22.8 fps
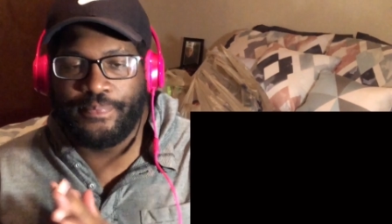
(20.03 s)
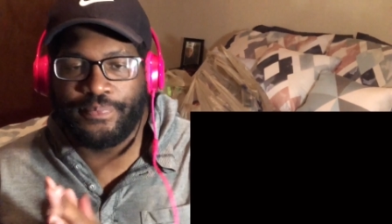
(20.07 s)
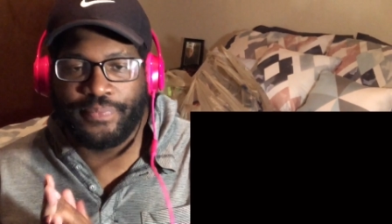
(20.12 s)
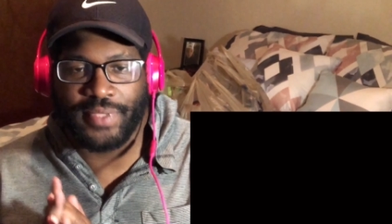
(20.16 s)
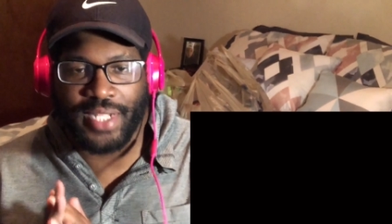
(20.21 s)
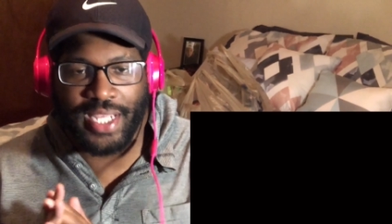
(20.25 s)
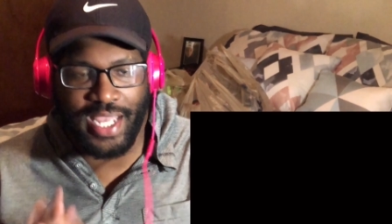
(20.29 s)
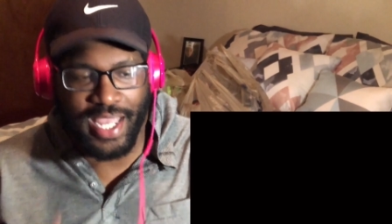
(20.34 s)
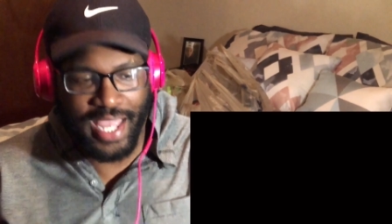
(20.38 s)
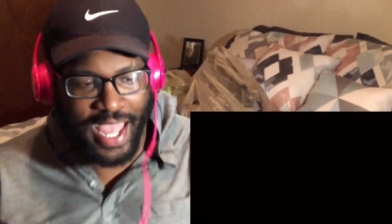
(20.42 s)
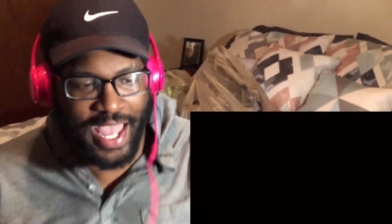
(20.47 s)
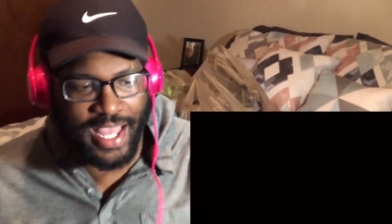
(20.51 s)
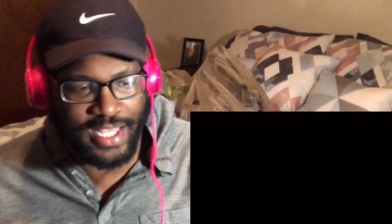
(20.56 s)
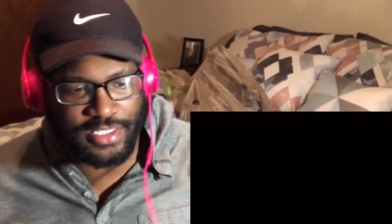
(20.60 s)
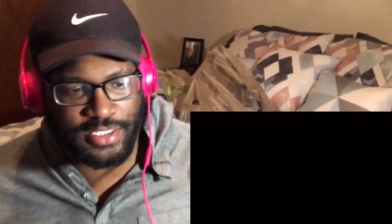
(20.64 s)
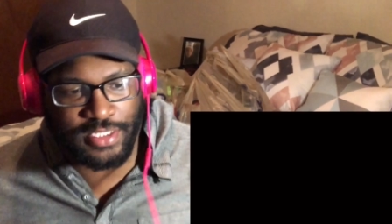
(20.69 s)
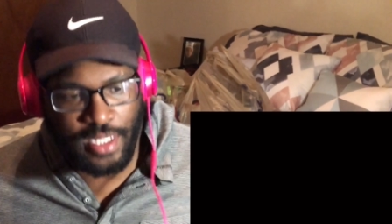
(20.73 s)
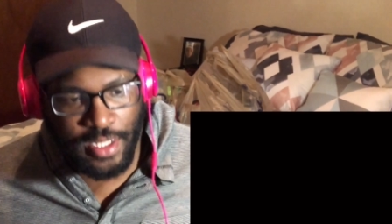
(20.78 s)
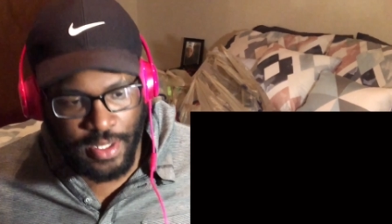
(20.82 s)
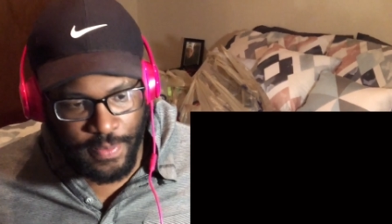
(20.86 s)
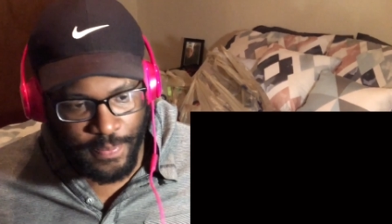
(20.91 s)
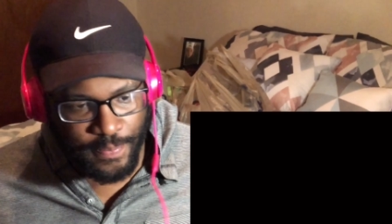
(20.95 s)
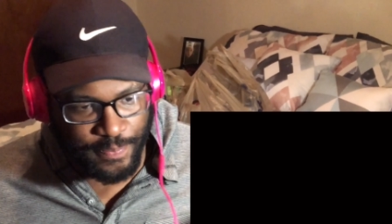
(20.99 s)
It has
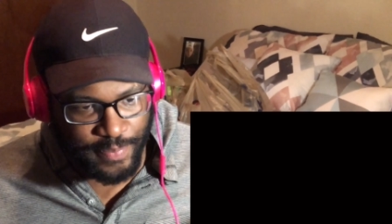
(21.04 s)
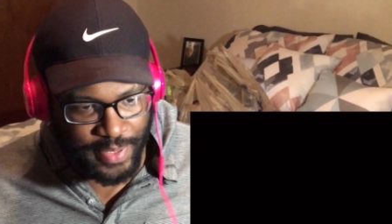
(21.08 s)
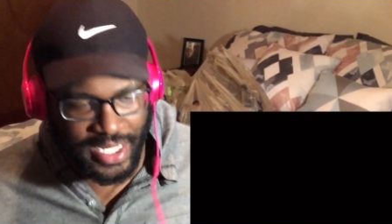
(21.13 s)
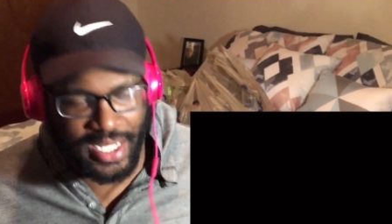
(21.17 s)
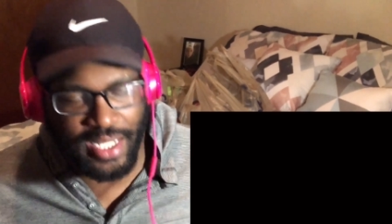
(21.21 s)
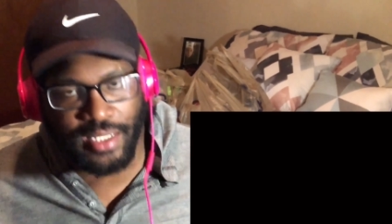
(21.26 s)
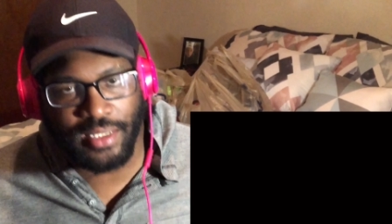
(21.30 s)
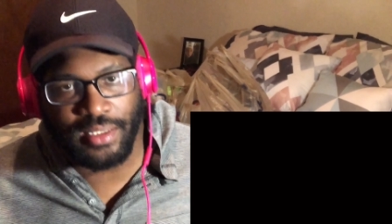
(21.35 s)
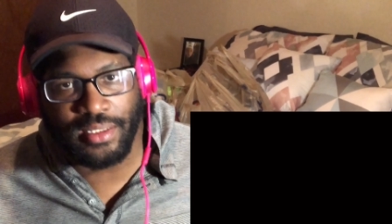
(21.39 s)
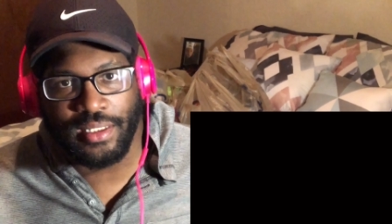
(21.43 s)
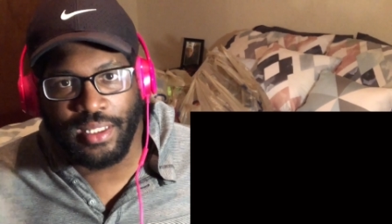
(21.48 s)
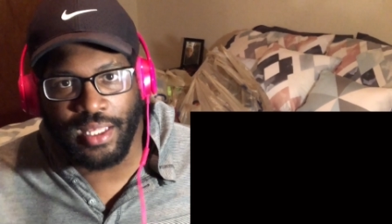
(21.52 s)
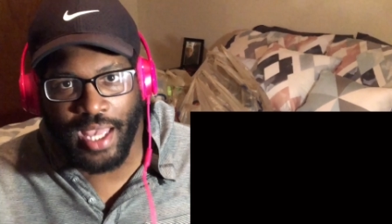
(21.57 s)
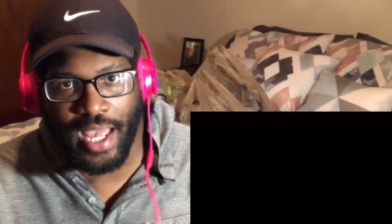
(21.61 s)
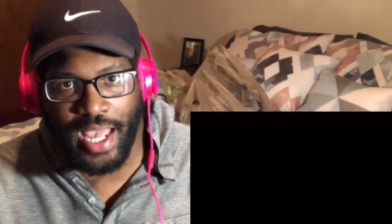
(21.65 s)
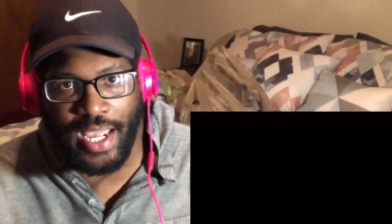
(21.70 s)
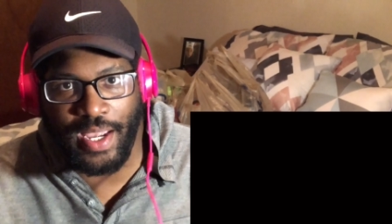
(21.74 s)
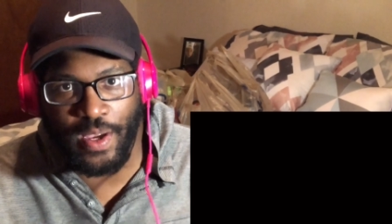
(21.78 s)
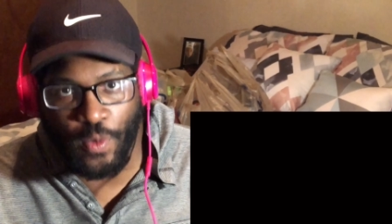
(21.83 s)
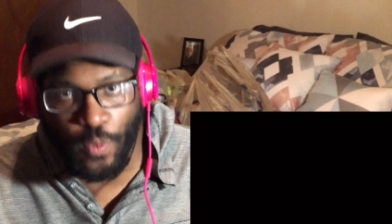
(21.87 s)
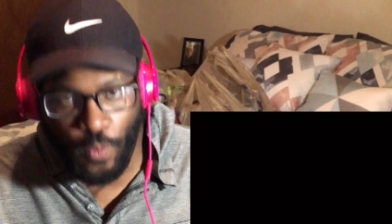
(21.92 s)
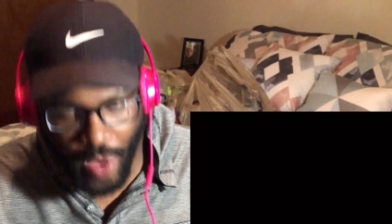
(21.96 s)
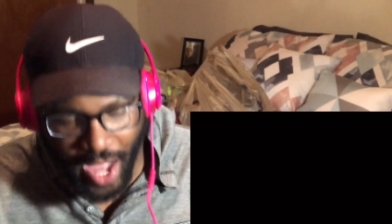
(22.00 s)
been a
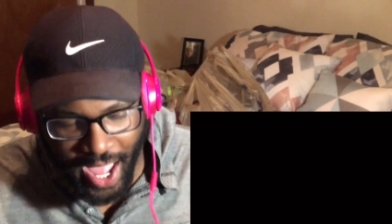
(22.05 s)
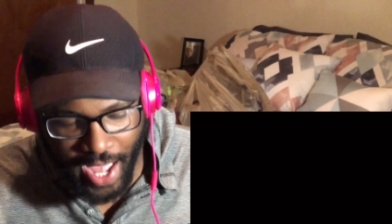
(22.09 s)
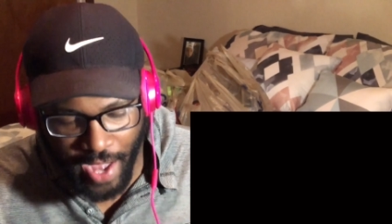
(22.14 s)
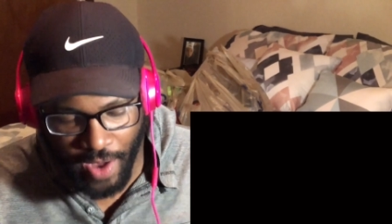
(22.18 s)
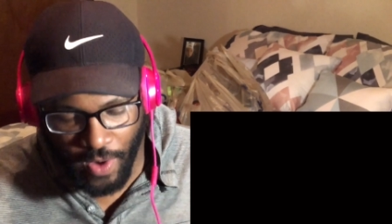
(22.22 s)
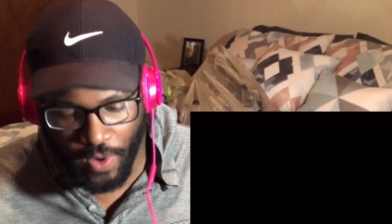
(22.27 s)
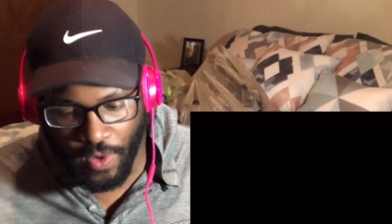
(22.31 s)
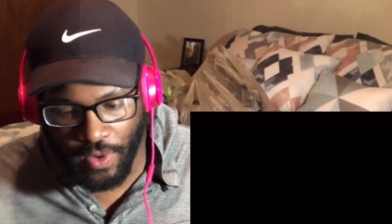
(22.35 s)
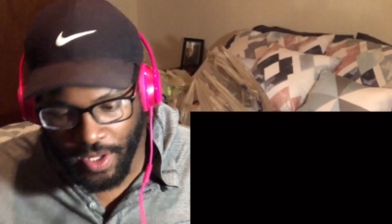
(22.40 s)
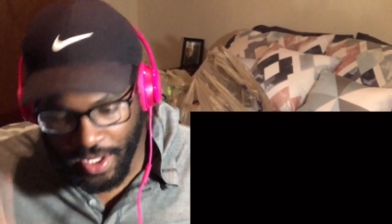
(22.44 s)
while